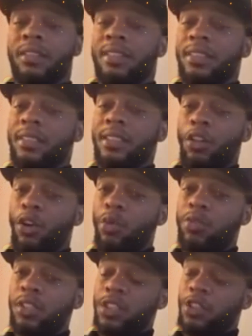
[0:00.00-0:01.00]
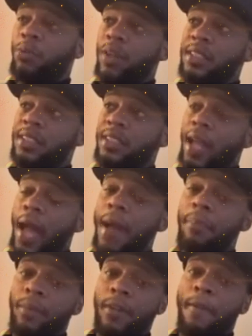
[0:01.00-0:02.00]
Since this whole situation
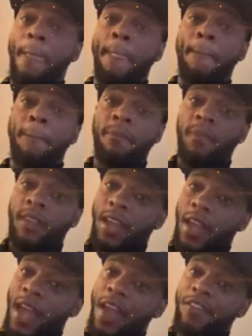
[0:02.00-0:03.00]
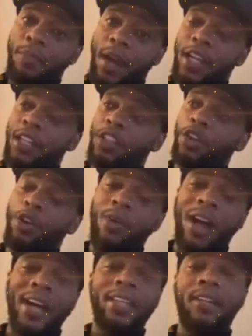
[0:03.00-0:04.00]
happened, everybody
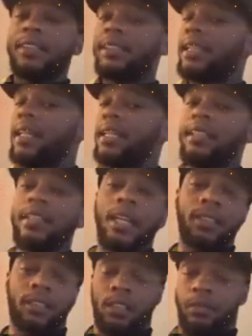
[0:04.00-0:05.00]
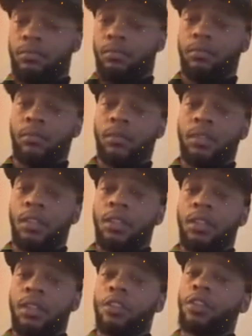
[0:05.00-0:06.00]
know I never said nothing.
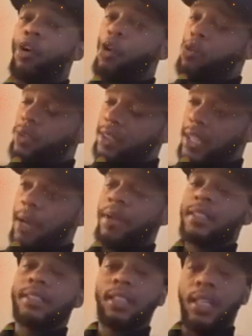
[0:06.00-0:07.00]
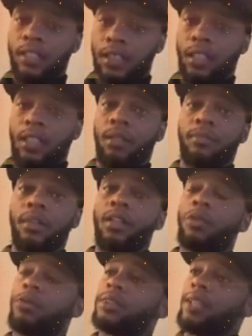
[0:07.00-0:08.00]
The only time I said something
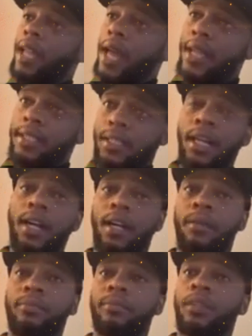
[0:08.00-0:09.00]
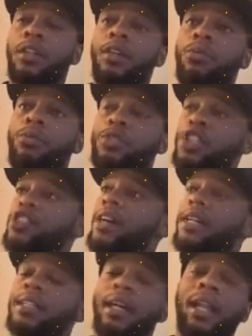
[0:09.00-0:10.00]
was the last time when she
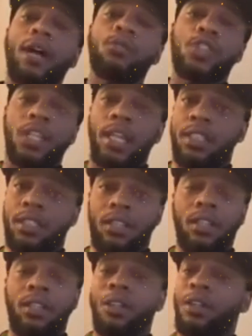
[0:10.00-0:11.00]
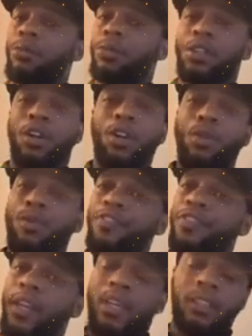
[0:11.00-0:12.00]
tried to clout chase with the whole
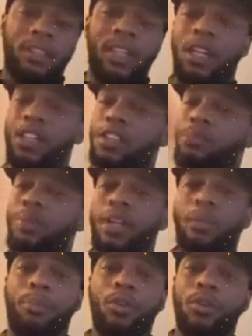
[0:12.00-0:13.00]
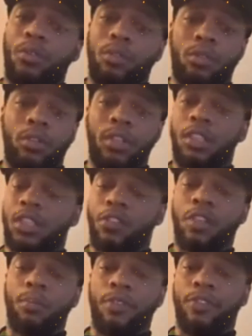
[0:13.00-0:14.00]
fake thing she tried to put on
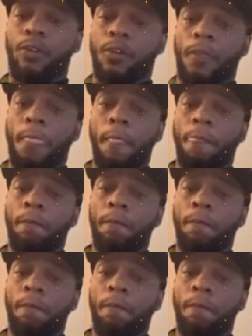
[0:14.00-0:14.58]
Instagram before.